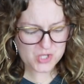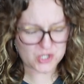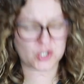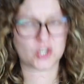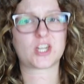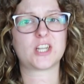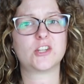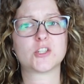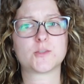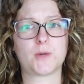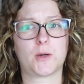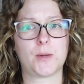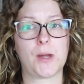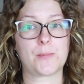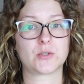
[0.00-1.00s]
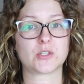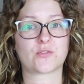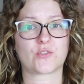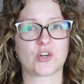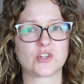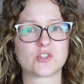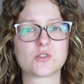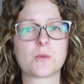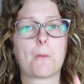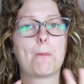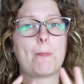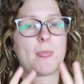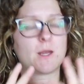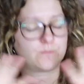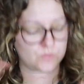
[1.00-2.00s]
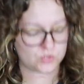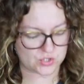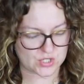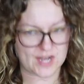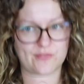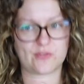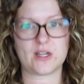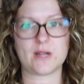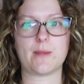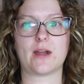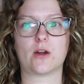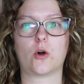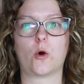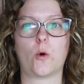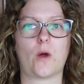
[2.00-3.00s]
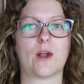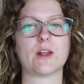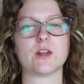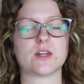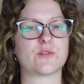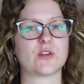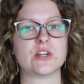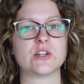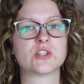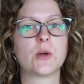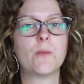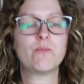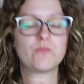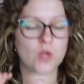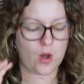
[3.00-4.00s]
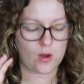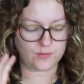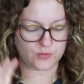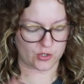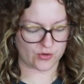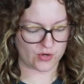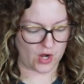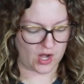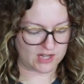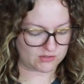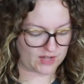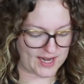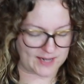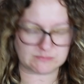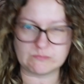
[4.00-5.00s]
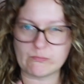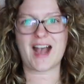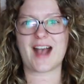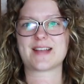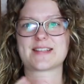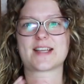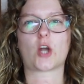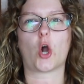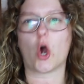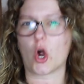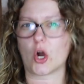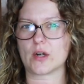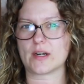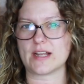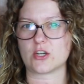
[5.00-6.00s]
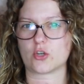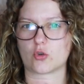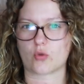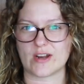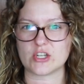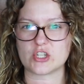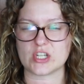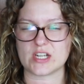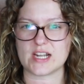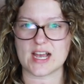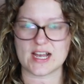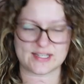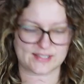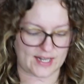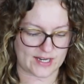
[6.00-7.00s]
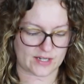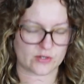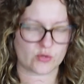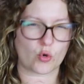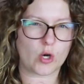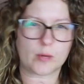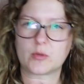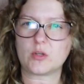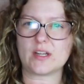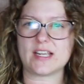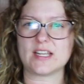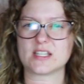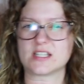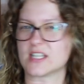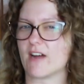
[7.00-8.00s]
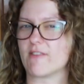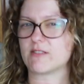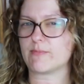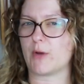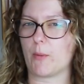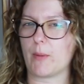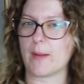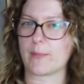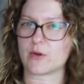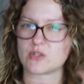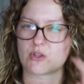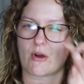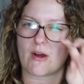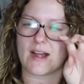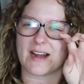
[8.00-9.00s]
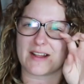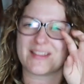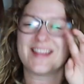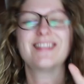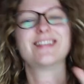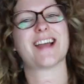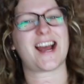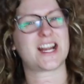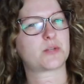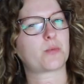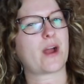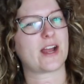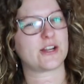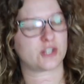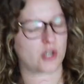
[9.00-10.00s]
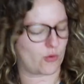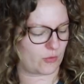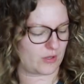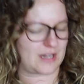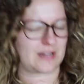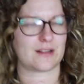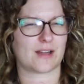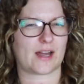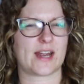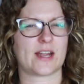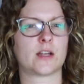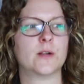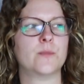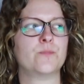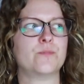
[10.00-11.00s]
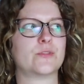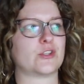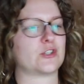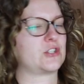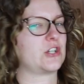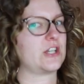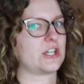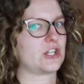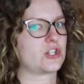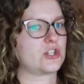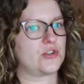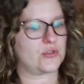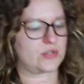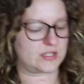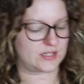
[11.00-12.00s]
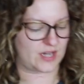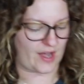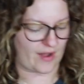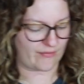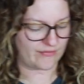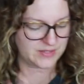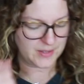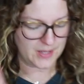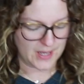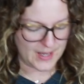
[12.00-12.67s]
Cooking those bell peppers first definitely made a whole lot of difference. They're not as hard and crunchy as normally stuffed bell peppers are, and I think that's why I don't really like the traditional stuffed,